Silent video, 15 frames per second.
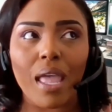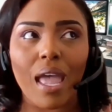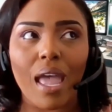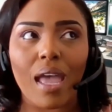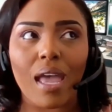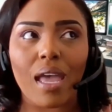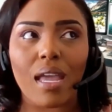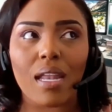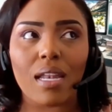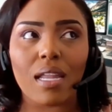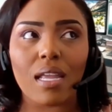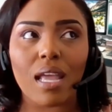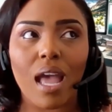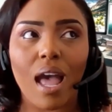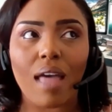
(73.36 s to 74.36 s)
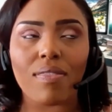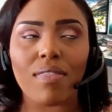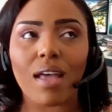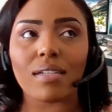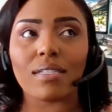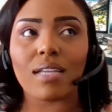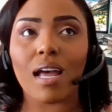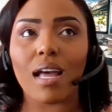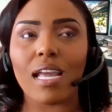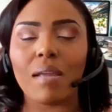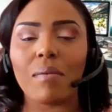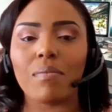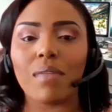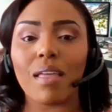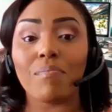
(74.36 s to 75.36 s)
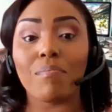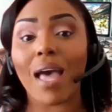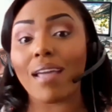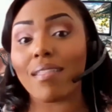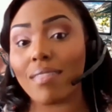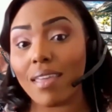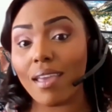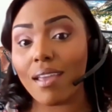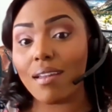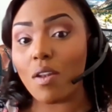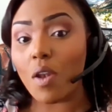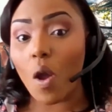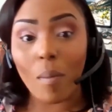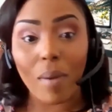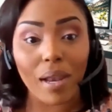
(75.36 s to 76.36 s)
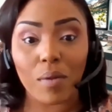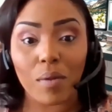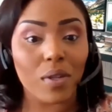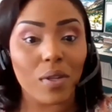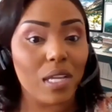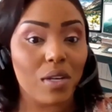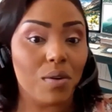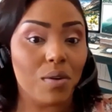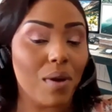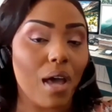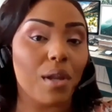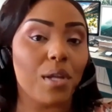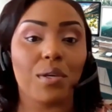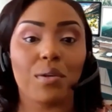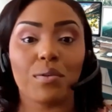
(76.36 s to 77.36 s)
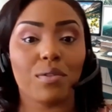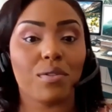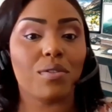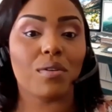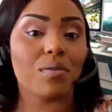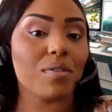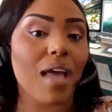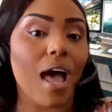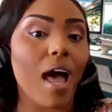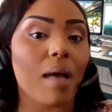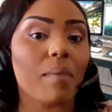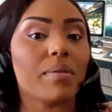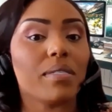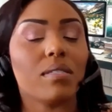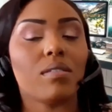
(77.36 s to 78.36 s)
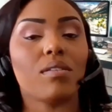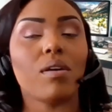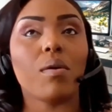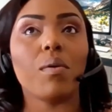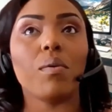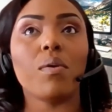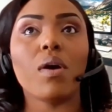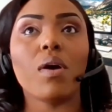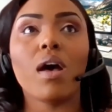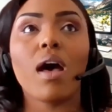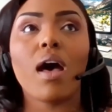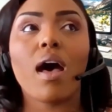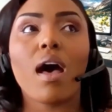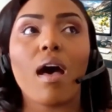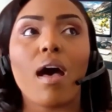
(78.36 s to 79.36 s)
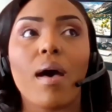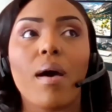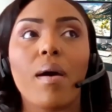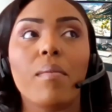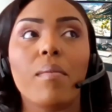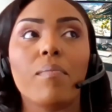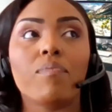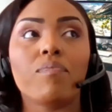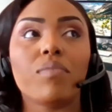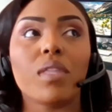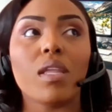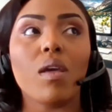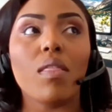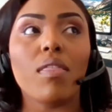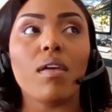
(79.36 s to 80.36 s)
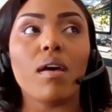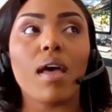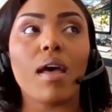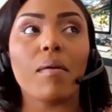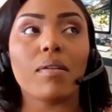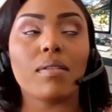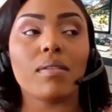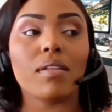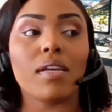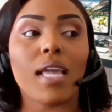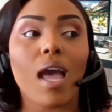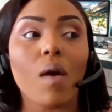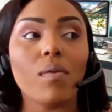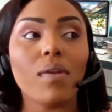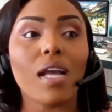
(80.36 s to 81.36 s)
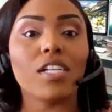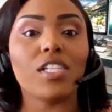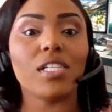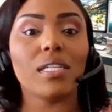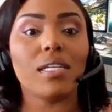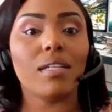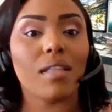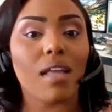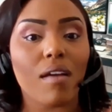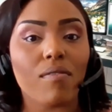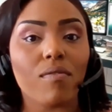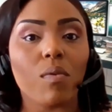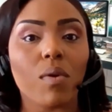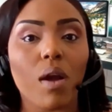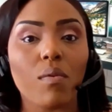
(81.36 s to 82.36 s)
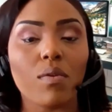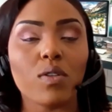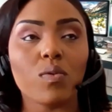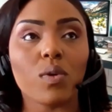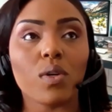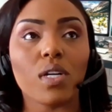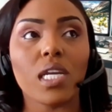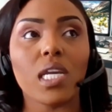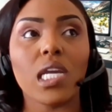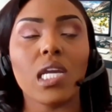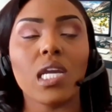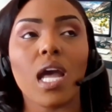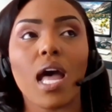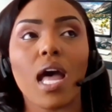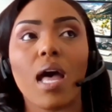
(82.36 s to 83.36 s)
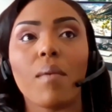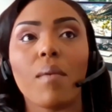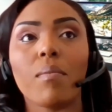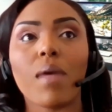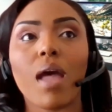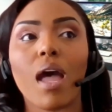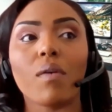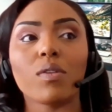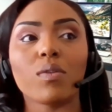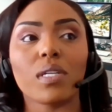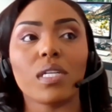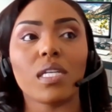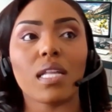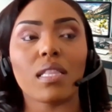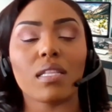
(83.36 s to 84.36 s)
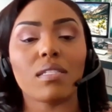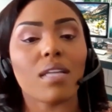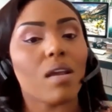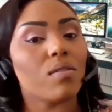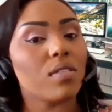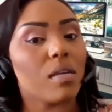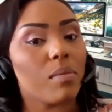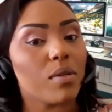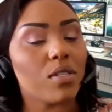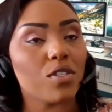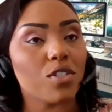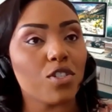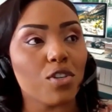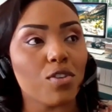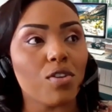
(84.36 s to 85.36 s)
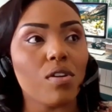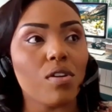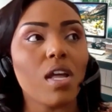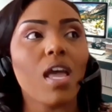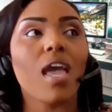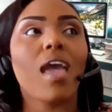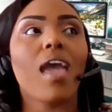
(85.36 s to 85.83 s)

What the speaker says: And at that time, back then, nobody really knew how to use those apps. So the accountant actually left where I was working. I was working at the San Jose Business Journal,